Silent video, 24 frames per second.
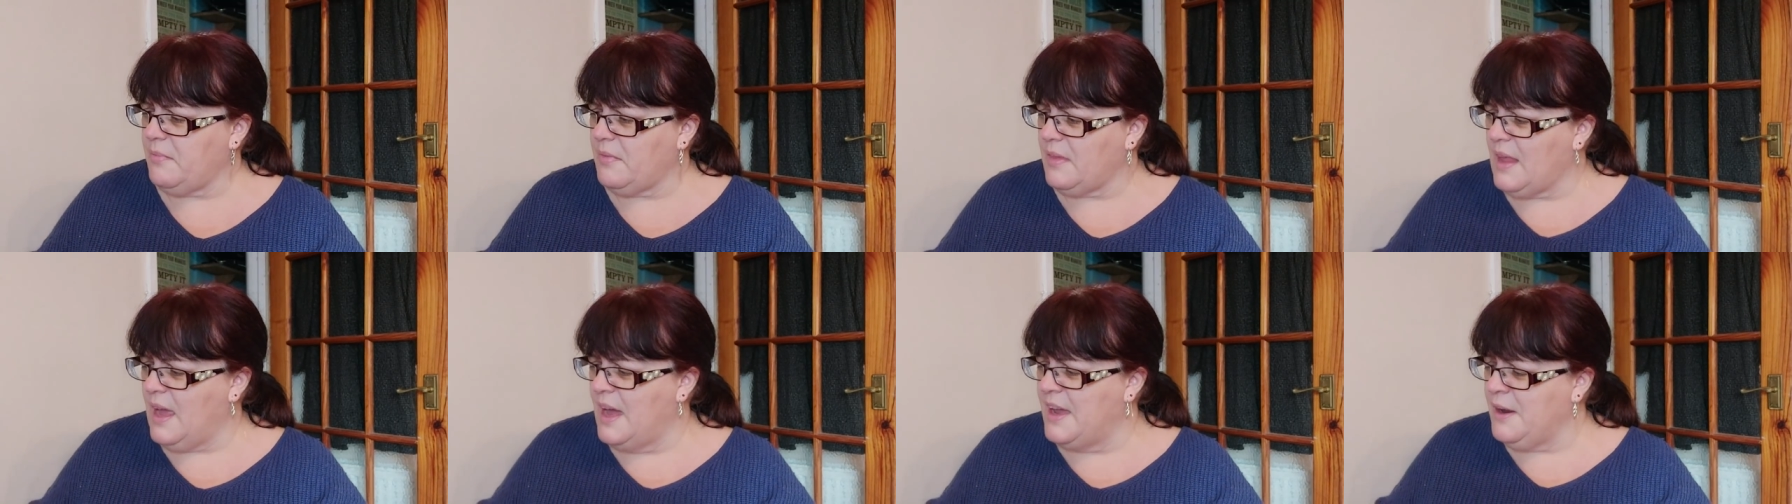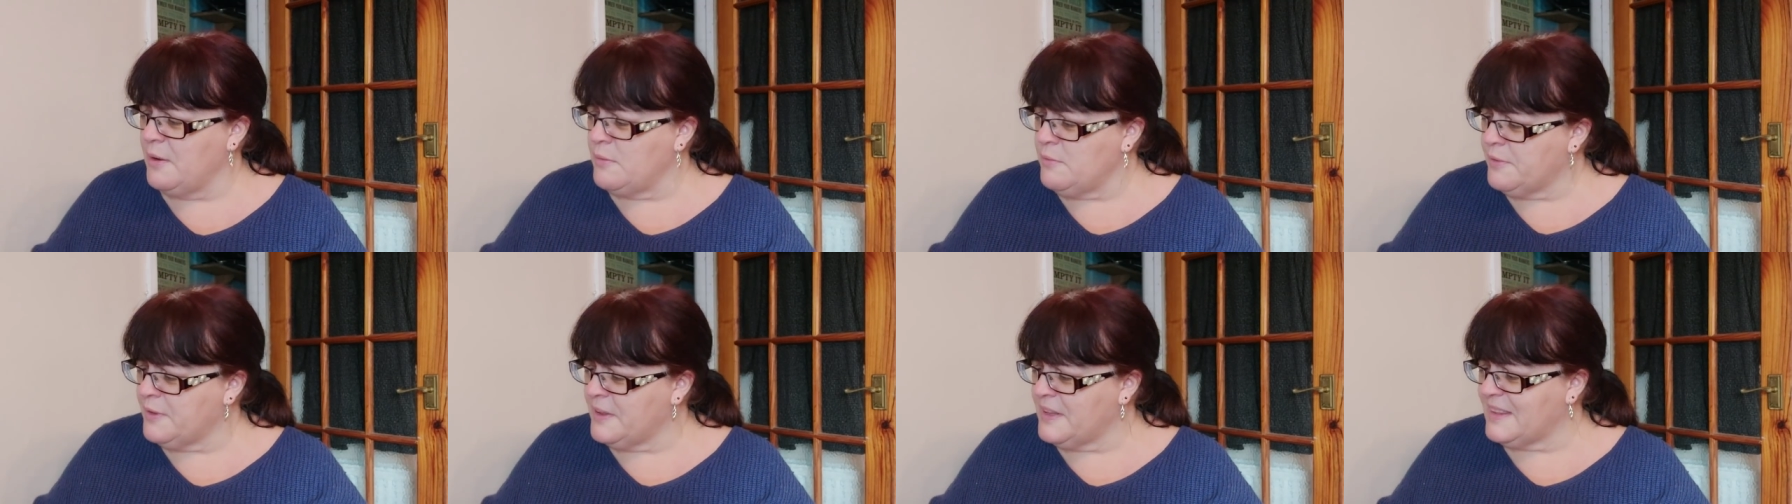I
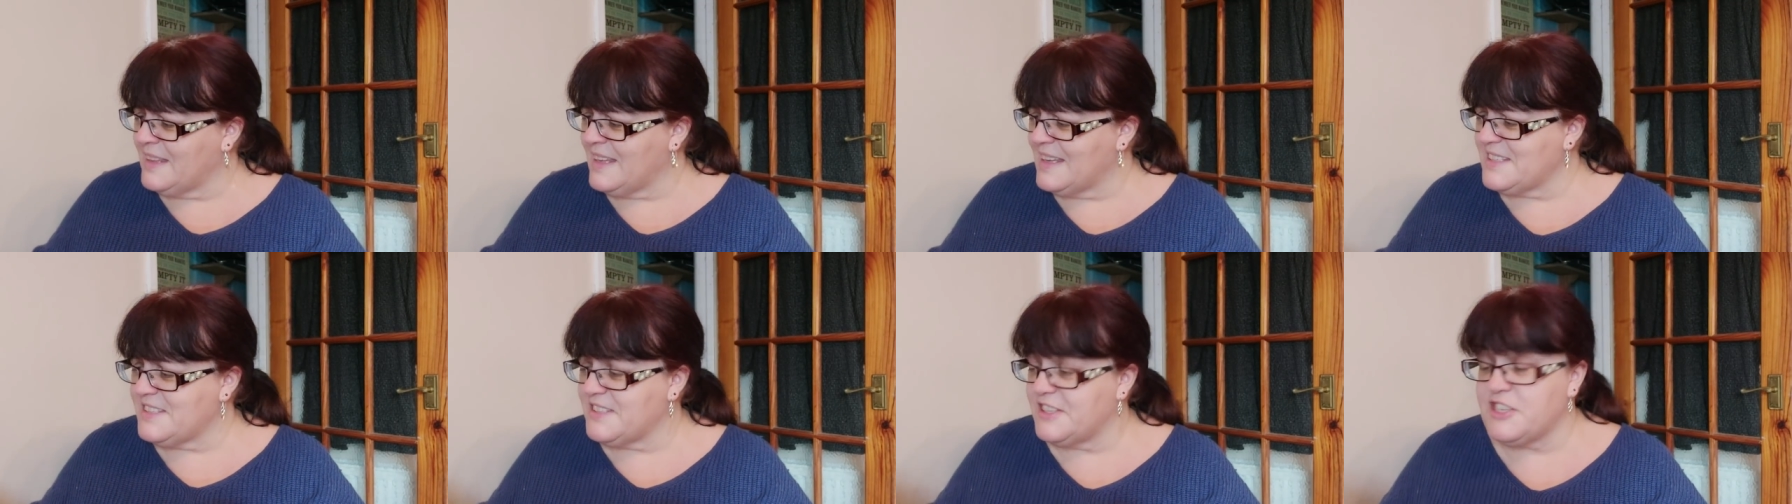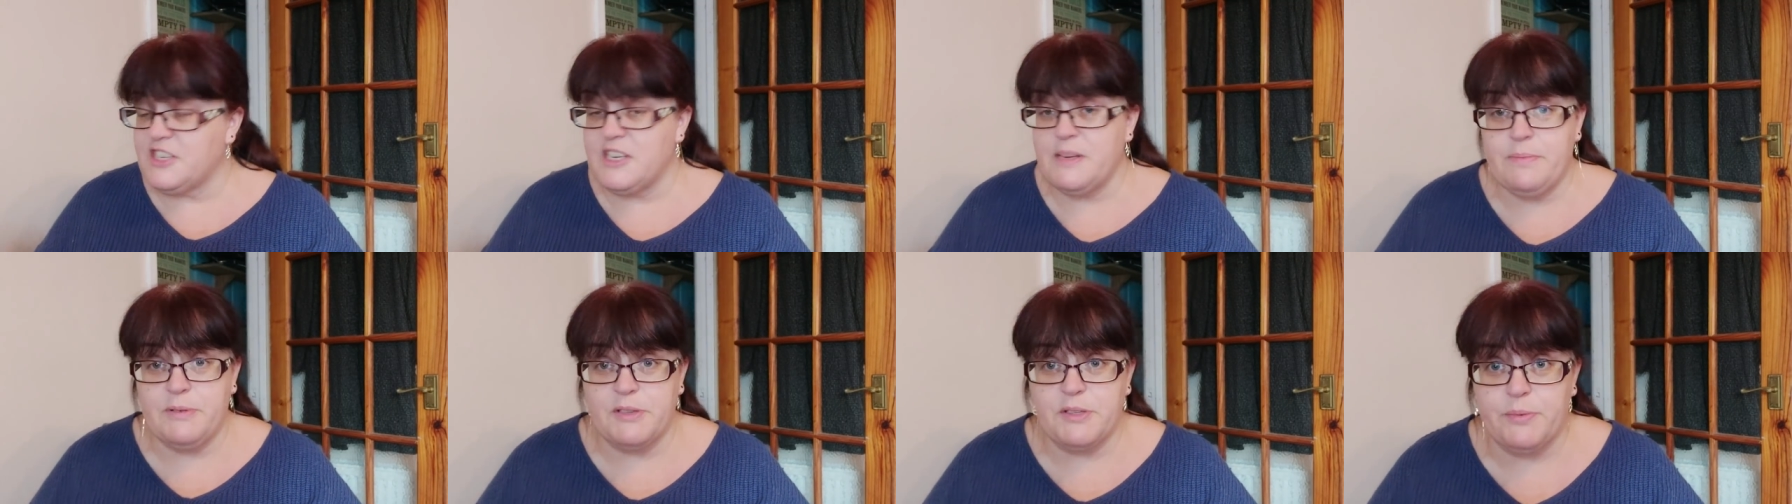don't think that's the
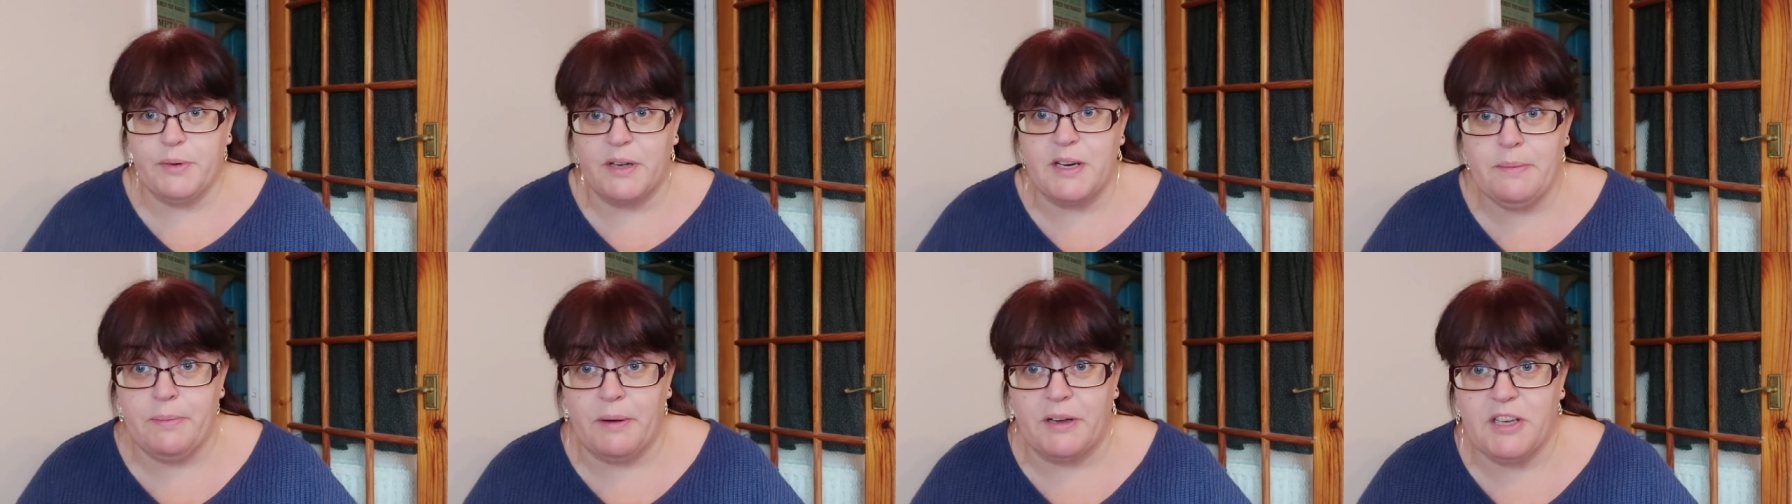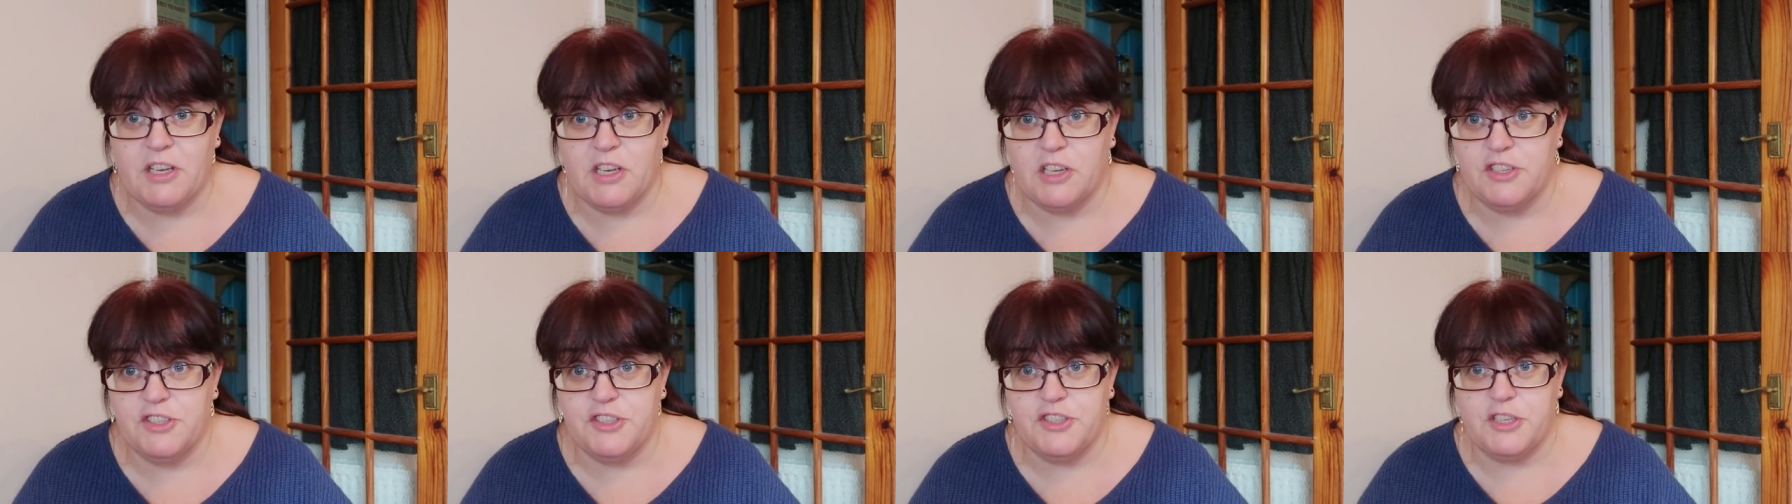cheapest way to buy
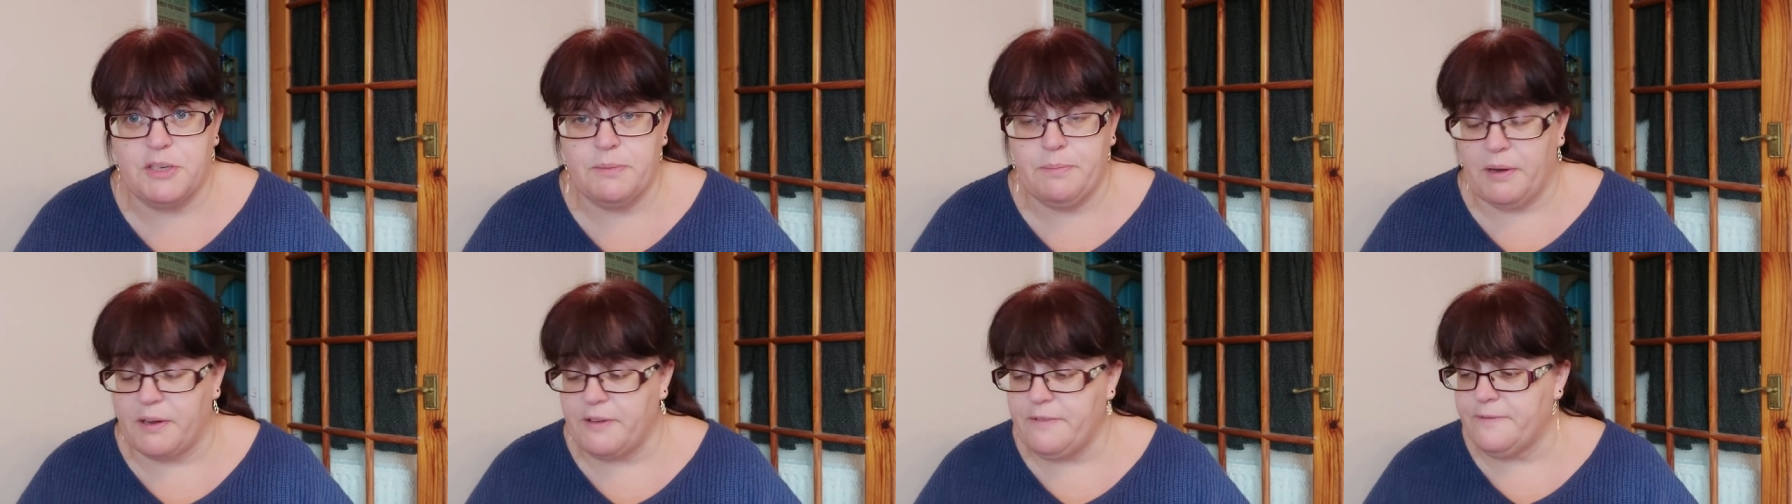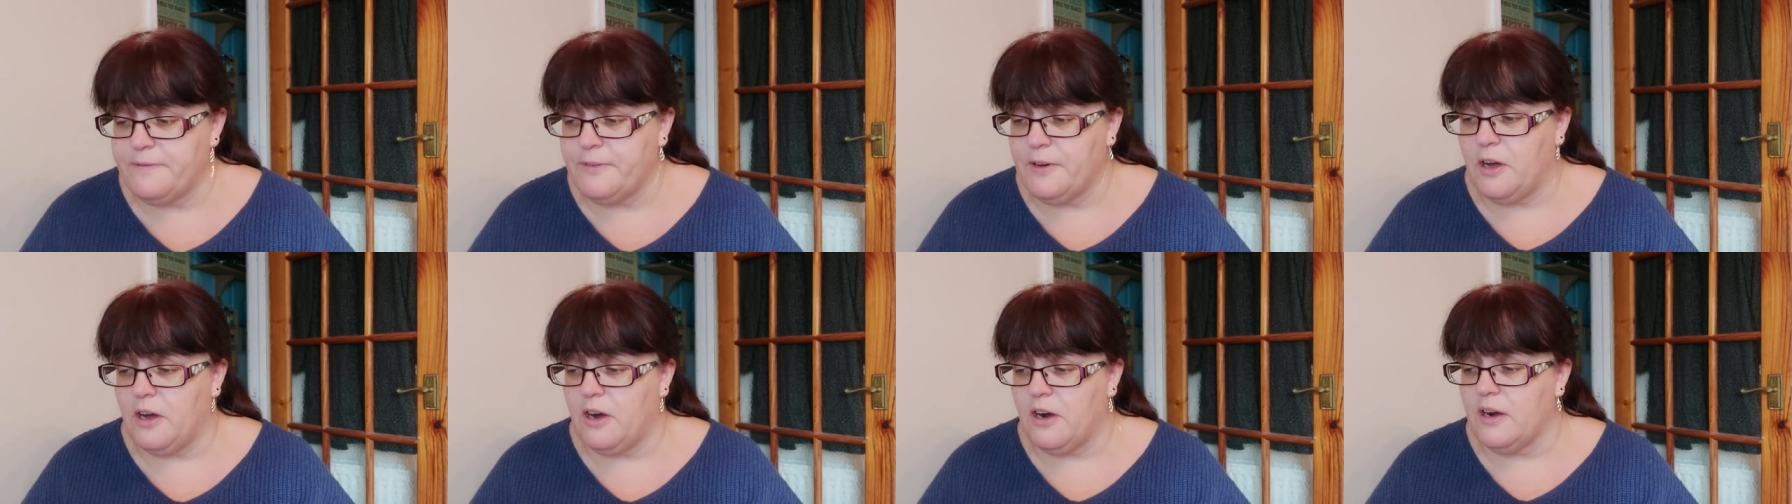custard by
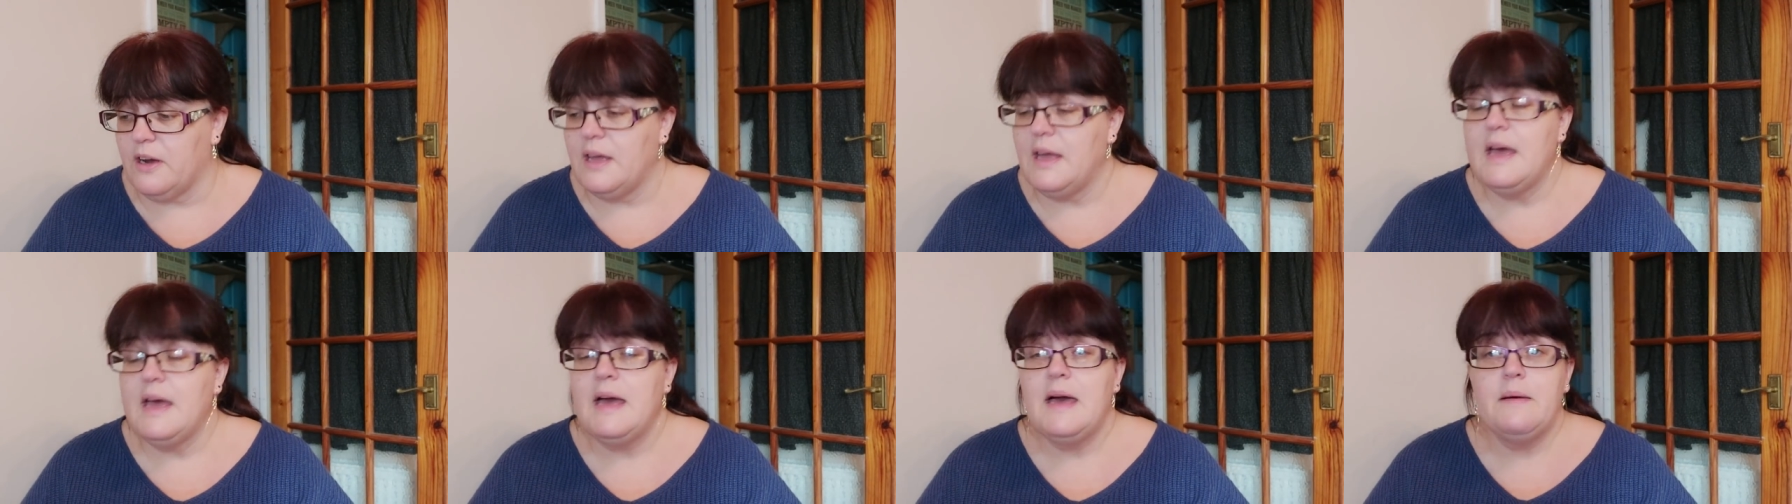far,